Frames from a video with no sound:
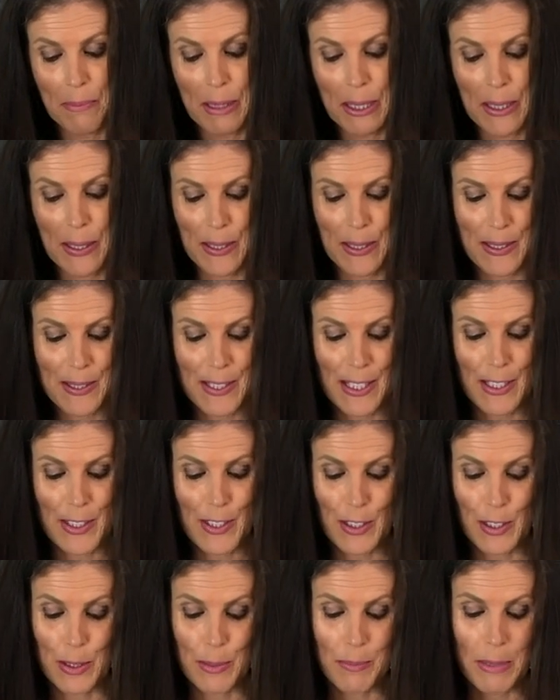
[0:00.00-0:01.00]
because it's
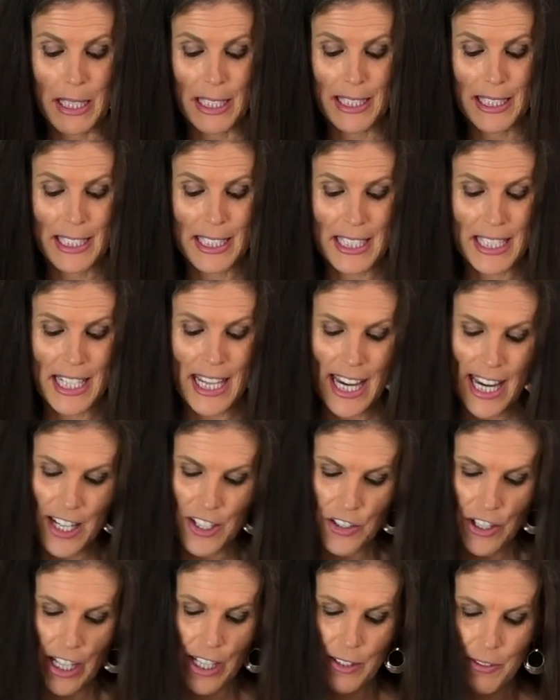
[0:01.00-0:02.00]
going to be in the
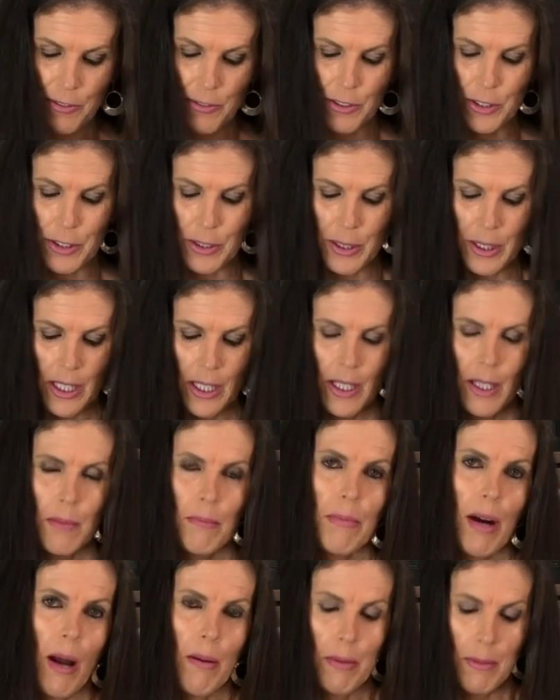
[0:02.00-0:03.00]
dehydrator for
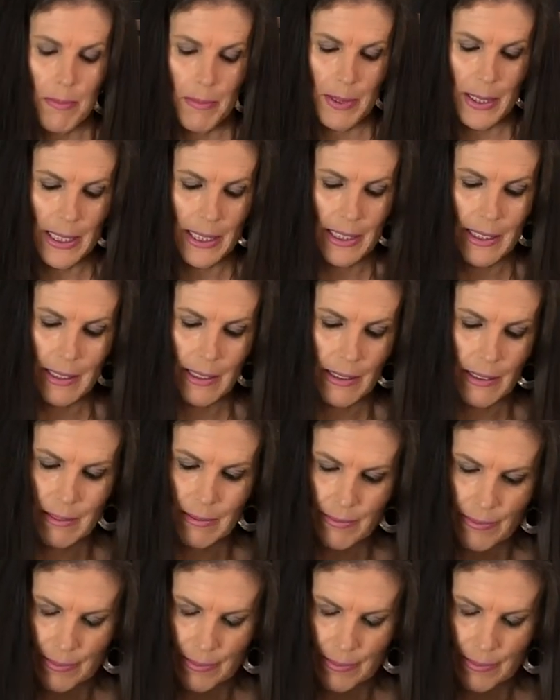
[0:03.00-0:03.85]
probably,